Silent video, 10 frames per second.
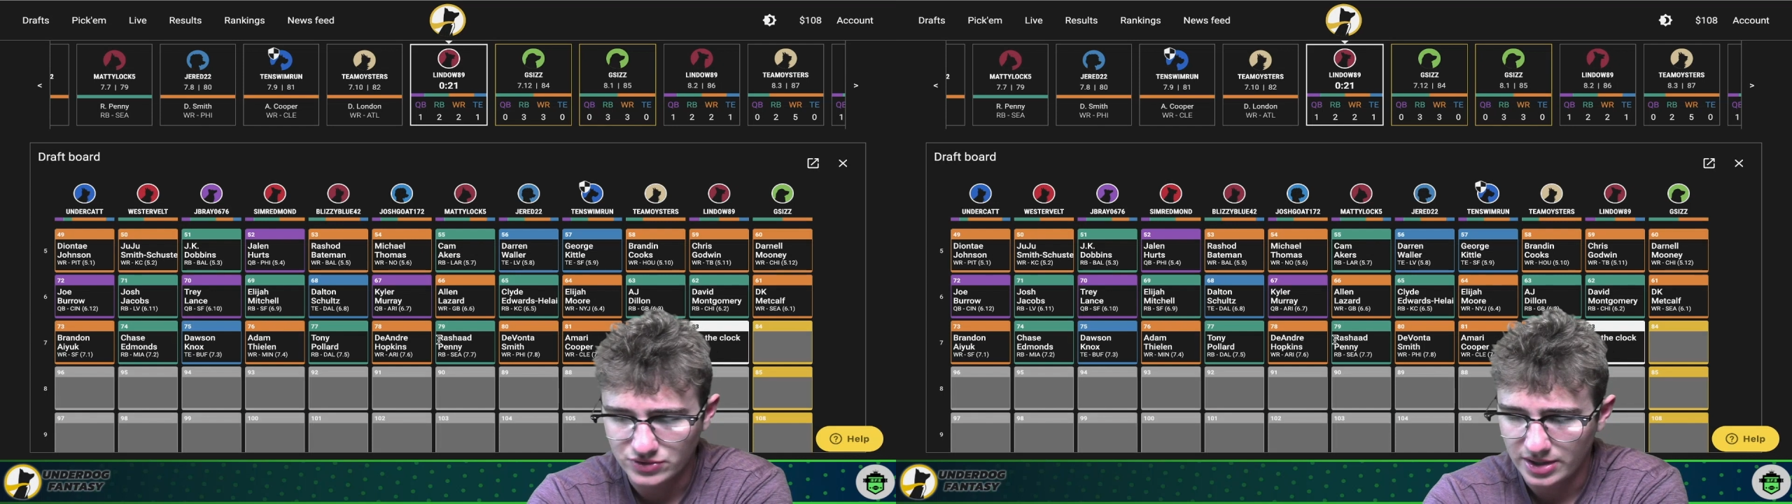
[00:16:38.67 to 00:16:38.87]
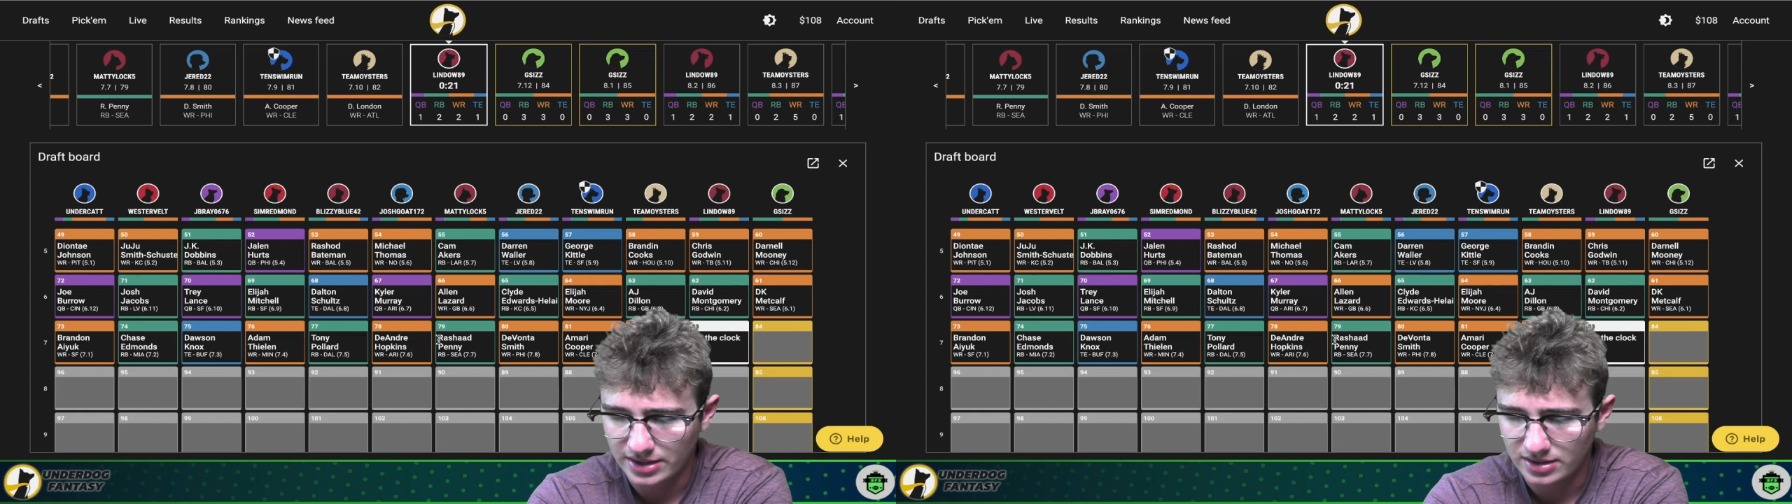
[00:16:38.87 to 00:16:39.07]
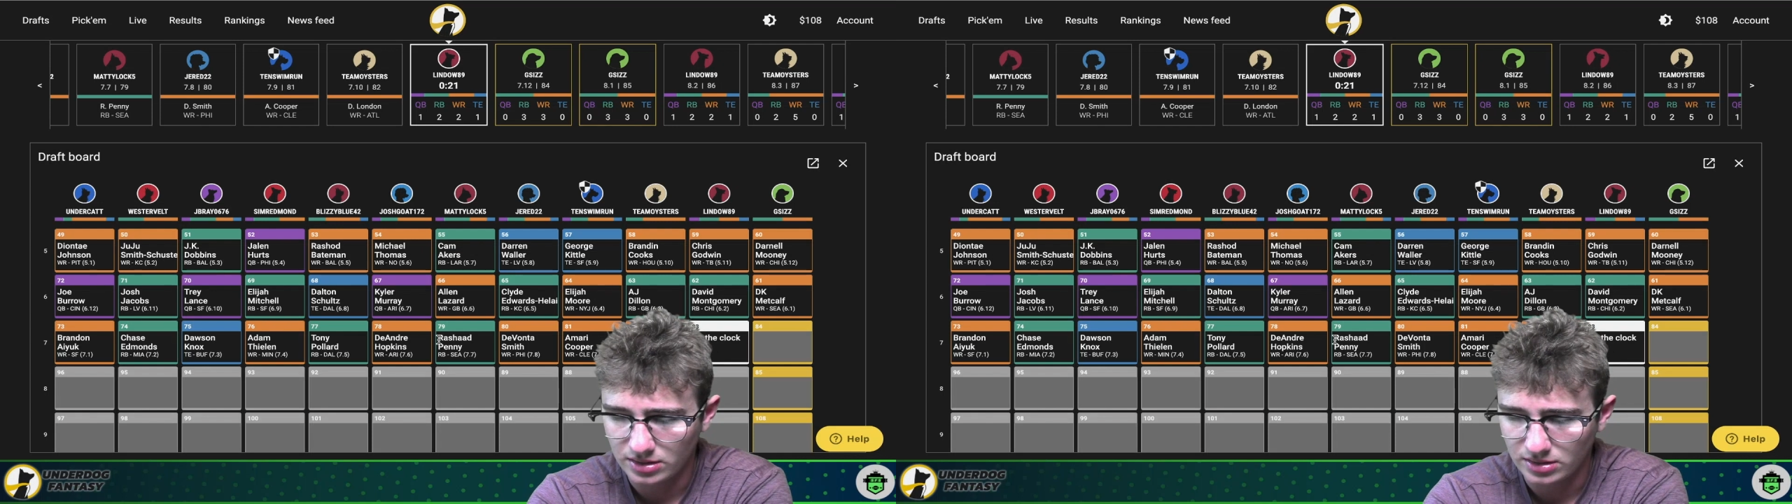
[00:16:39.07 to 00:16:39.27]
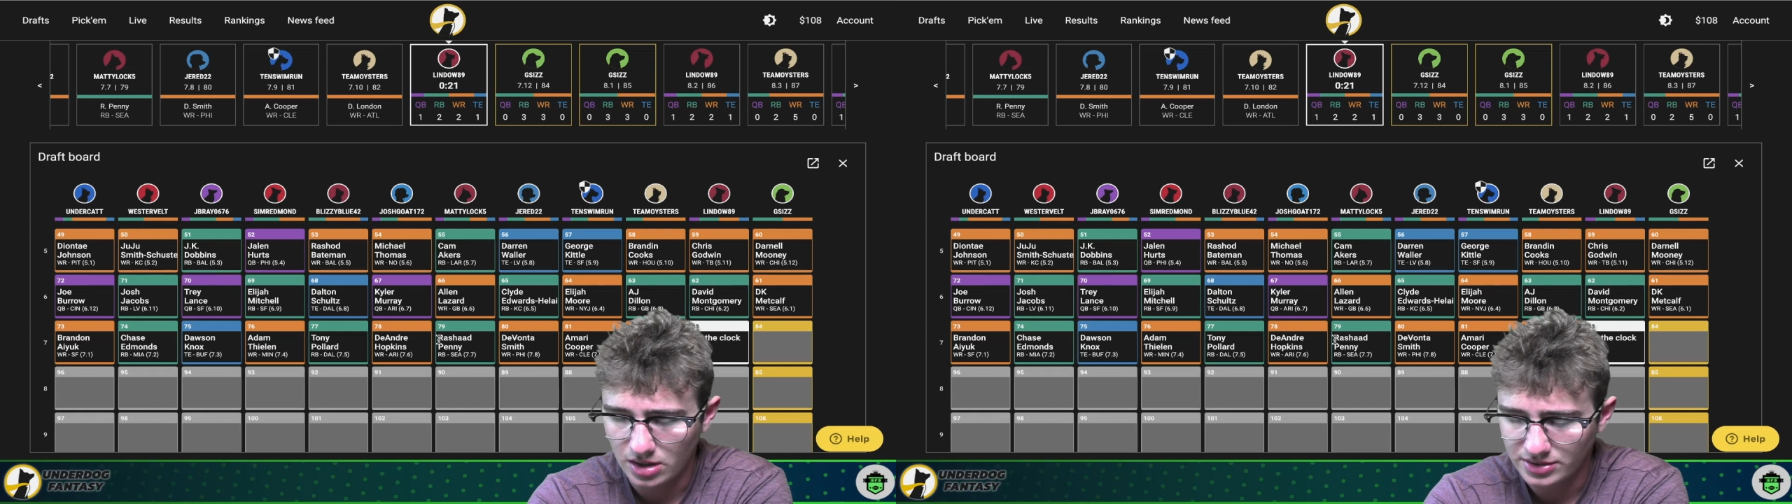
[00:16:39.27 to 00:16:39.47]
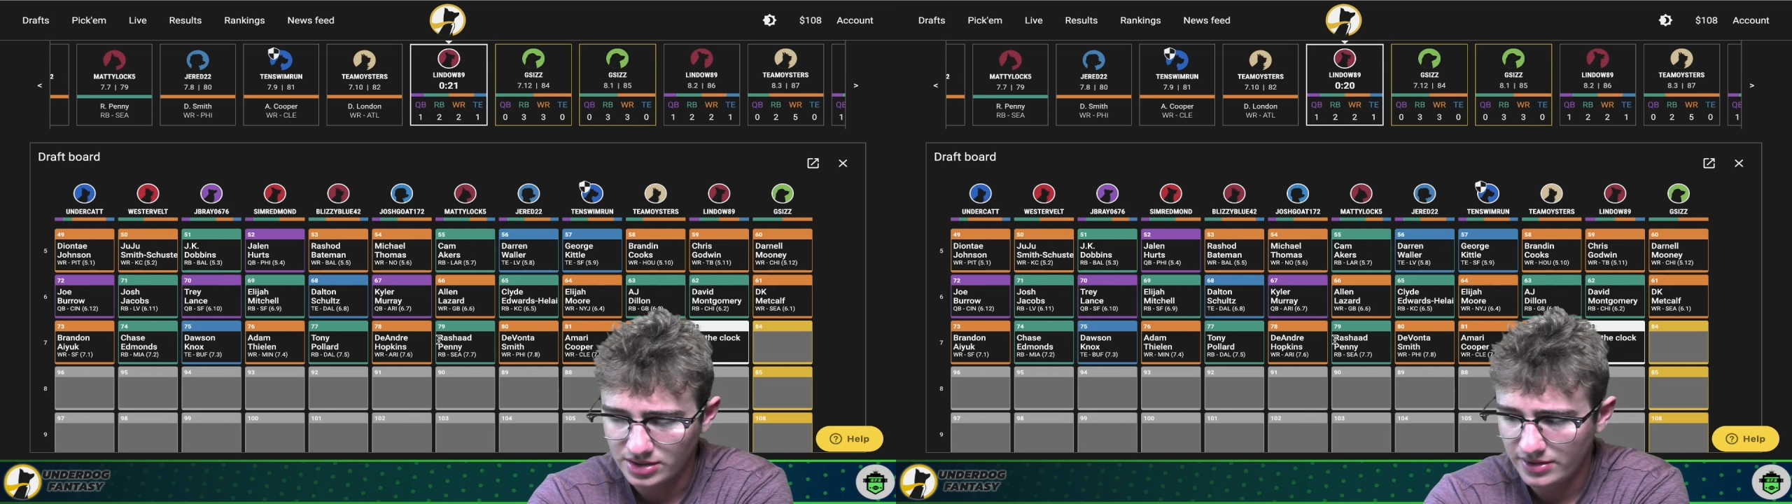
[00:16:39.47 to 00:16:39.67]
Drake
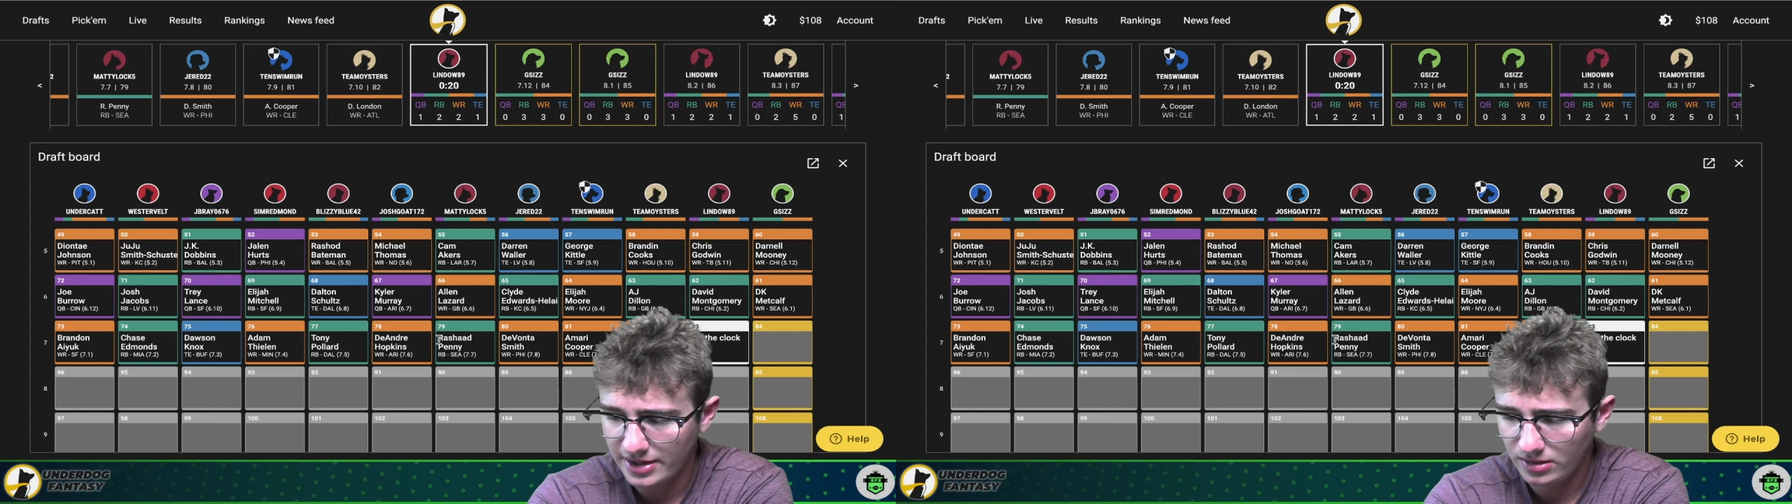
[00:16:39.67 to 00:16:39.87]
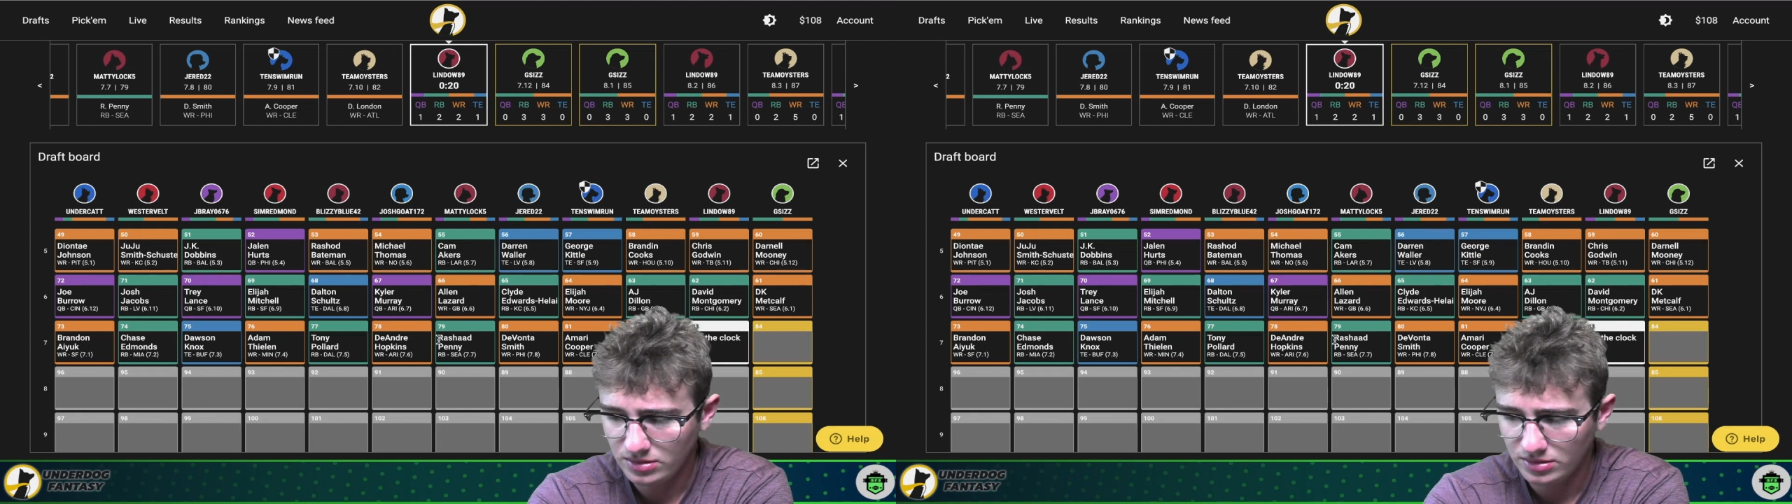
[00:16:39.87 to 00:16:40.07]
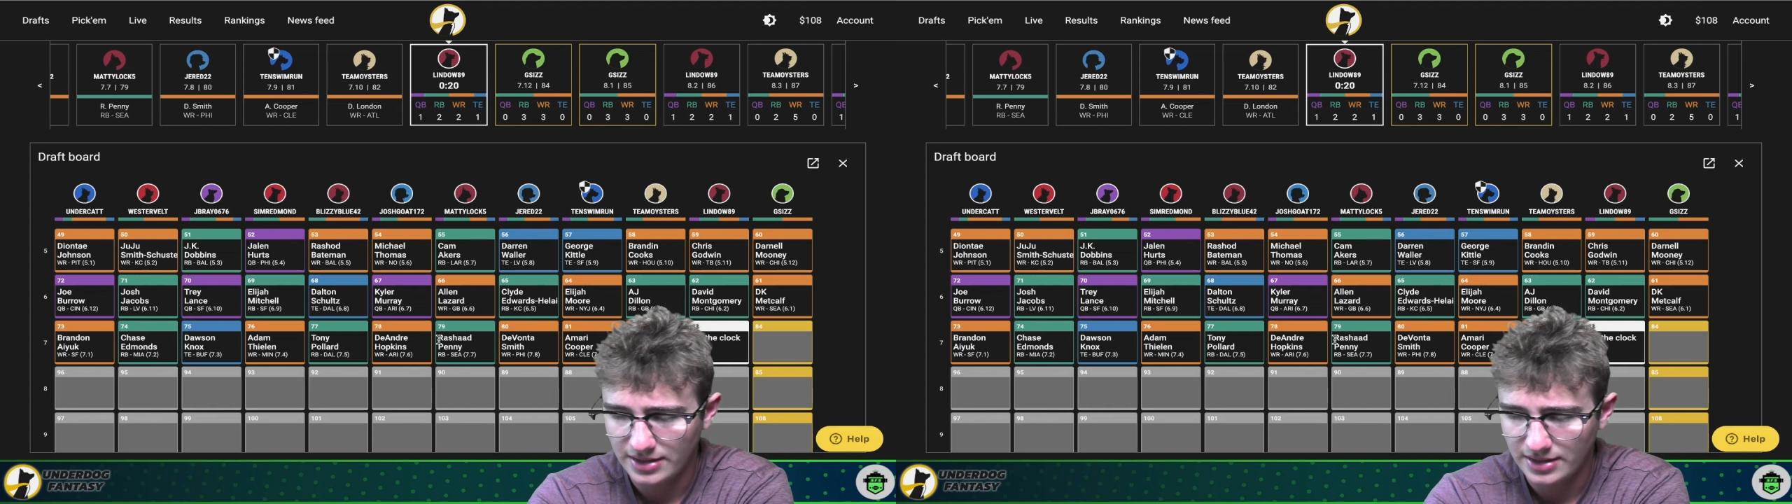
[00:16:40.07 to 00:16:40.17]
London there.